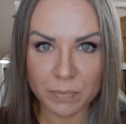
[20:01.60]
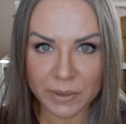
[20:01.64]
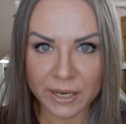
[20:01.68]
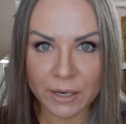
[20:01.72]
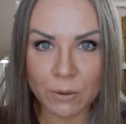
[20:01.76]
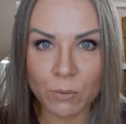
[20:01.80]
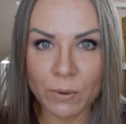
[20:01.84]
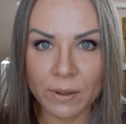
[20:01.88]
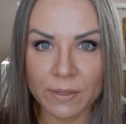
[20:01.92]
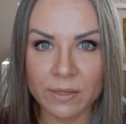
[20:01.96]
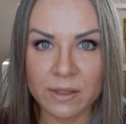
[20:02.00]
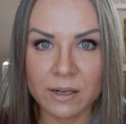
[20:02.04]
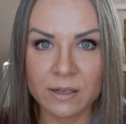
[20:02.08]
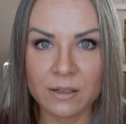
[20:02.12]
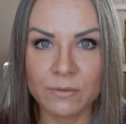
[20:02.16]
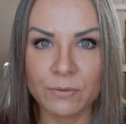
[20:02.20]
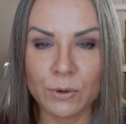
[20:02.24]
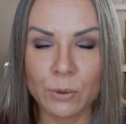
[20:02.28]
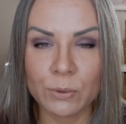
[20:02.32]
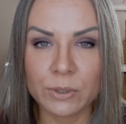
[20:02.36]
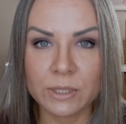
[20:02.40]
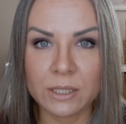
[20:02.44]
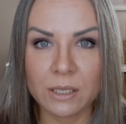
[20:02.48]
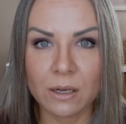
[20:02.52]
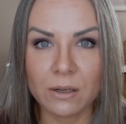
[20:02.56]
pick one thing to
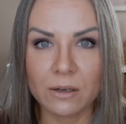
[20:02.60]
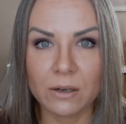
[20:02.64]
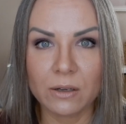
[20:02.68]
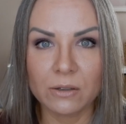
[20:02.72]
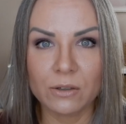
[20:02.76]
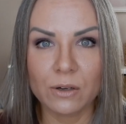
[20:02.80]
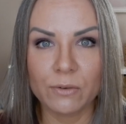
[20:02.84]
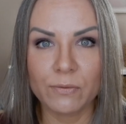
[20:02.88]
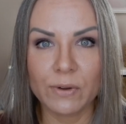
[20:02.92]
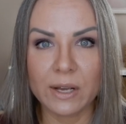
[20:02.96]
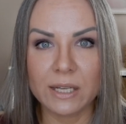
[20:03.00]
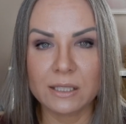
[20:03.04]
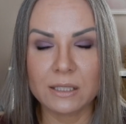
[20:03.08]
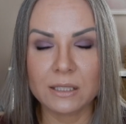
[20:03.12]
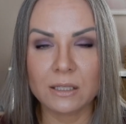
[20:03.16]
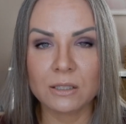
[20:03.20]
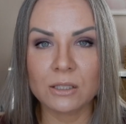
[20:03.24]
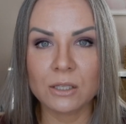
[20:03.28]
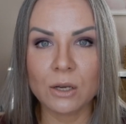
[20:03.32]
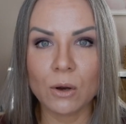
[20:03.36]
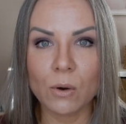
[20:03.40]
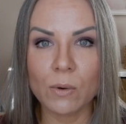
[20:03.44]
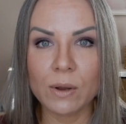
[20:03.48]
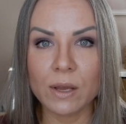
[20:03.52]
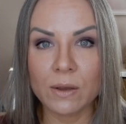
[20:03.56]
focus on on your face.
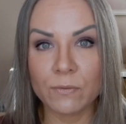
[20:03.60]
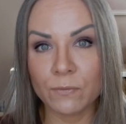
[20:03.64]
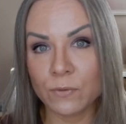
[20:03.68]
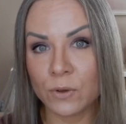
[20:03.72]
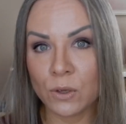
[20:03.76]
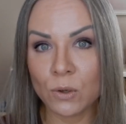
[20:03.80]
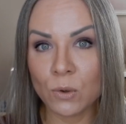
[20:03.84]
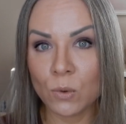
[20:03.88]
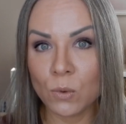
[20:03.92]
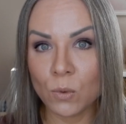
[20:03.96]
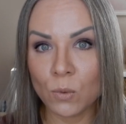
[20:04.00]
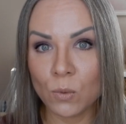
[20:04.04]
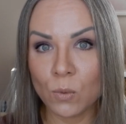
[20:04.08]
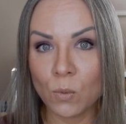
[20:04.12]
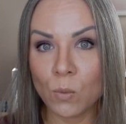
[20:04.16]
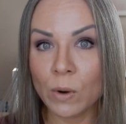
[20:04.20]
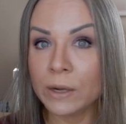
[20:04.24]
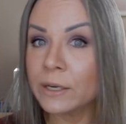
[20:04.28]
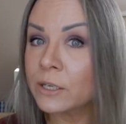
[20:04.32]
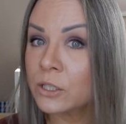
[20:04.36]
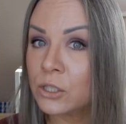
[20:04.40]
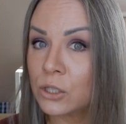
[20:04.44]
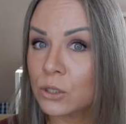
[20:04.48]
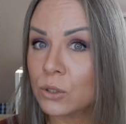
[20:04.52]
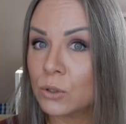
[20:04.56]
So if you
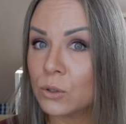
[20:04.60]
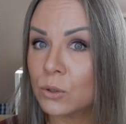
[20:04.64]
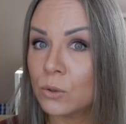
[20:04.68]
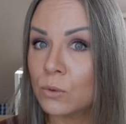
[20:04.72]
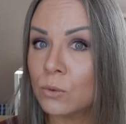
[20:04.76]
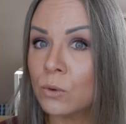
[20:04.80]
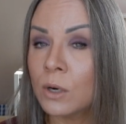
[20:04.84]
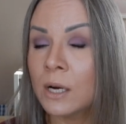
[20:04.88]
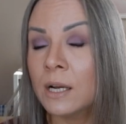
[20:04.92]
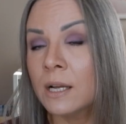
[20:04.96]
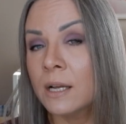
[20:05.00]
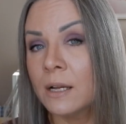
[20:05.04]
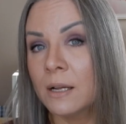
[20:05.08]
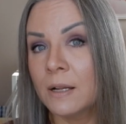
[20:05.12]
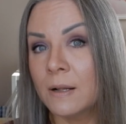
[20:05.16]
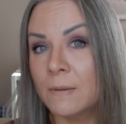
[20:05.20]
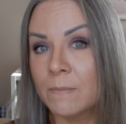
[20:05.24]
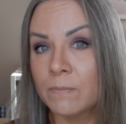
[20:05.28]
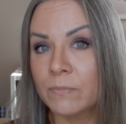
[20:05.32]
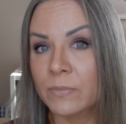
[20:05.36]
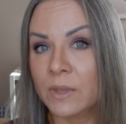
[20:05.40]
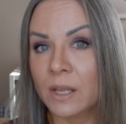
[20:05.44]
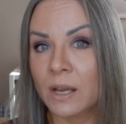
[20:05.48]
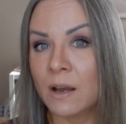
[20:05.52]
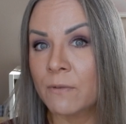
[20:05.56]
want to do
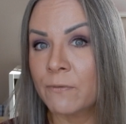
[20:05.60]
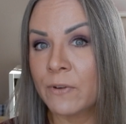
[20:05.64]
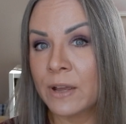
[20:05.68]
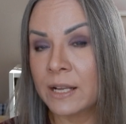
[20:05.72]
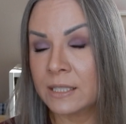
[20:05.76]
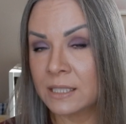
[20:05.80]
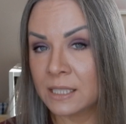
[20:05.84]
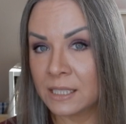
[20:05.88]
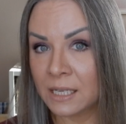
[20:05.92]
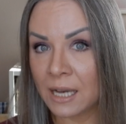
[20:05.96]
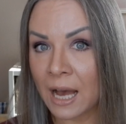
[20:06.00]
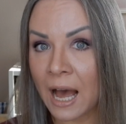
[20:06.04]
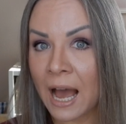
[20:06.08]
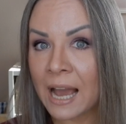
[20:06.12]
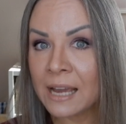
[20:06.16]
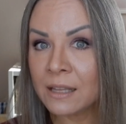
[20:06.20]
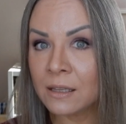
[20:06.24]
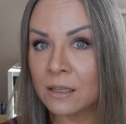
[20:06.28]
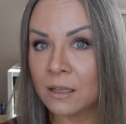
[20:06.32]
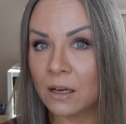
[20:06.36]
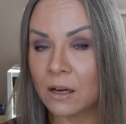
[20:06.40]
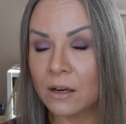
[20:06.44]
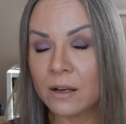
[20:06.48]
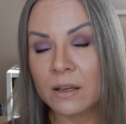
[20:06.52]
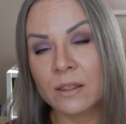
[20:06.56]
a fancy
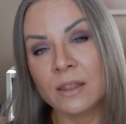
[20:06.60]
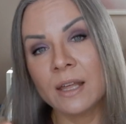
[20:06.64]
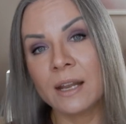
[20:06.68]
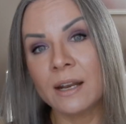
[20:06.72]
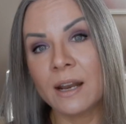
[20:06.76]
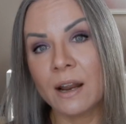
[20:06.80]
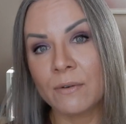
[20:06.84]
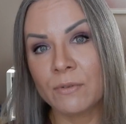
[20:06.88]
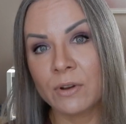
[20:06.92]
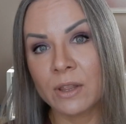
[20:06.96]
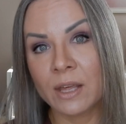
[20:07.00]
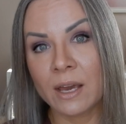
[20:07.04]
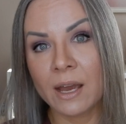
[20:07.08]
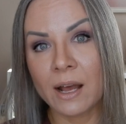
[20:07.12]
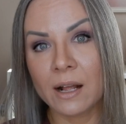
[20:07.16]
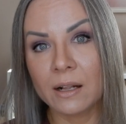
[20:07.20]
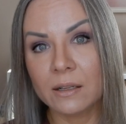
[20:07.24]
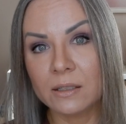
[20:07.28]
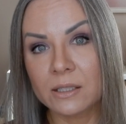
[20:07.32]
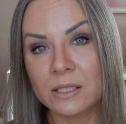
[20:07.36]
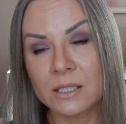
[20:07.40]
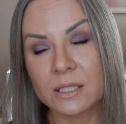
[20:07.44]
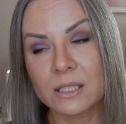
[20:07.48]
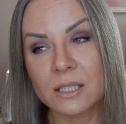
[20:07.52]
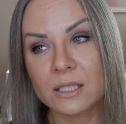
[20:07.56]
eye look, then everything
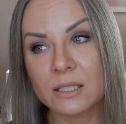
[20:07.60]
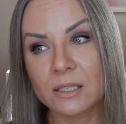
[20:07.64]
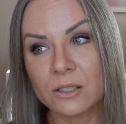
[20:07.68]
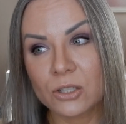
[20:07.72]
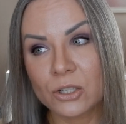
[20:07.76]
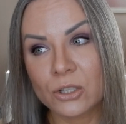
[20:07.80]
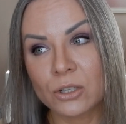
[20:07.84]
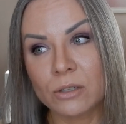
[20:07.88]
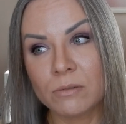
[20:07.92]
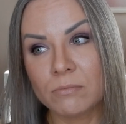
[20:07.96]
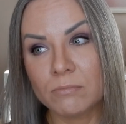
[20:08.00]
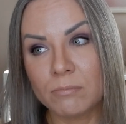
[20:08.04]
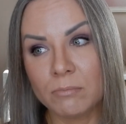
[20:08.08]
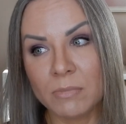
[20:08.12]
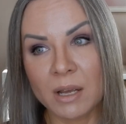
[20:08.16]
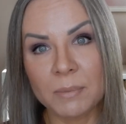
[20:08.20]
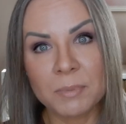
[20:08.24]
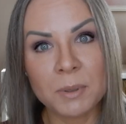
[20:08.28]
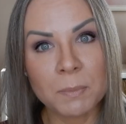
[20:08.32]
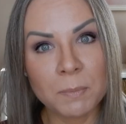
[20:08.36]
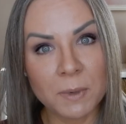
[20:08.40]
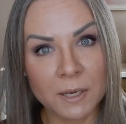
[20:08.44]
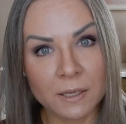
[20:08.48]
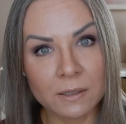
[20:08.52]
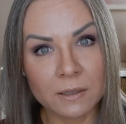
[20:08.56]
else should
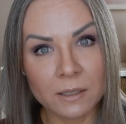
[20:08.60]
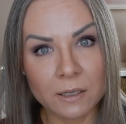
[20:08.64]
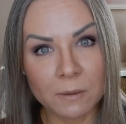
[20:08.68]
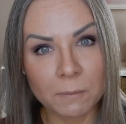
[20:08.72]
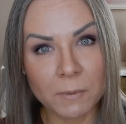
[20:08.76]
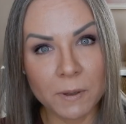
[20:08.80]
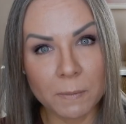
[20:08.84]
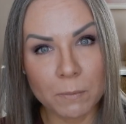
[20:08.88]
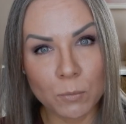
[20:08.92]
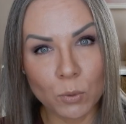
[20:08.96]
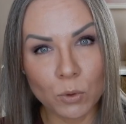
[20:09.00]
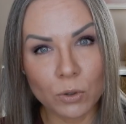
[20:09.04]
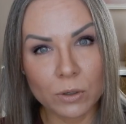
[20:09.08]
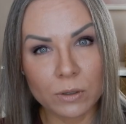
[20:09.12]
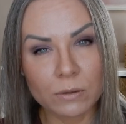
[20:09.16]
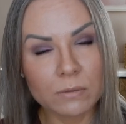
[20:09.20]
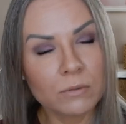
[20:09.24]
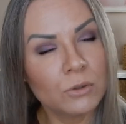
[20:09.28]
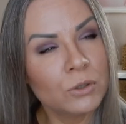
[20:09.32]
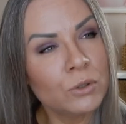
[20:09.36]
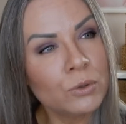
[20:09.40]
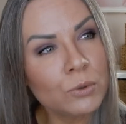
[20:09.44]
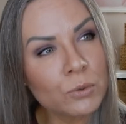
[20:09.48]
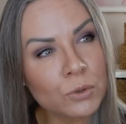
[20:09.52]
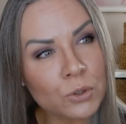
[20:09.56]
maybe be a little bit more
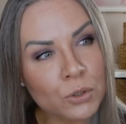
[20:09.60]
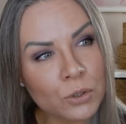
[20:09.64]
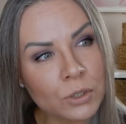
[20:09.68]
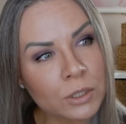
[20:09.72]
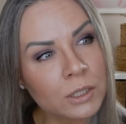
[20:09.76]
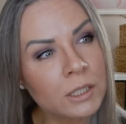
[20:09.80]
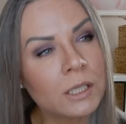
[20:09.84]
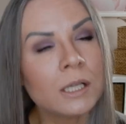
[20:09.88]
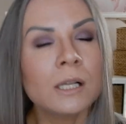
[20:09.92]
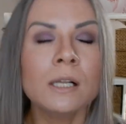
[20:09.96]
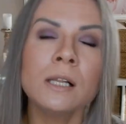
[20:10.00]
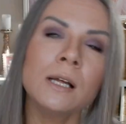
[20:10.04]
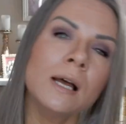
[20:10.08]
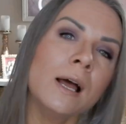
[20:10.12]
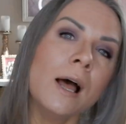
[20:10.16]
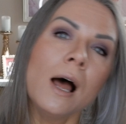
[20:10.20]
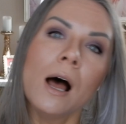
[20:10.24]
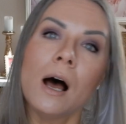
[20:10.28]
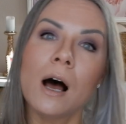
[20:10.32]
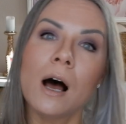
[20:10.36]
neutral.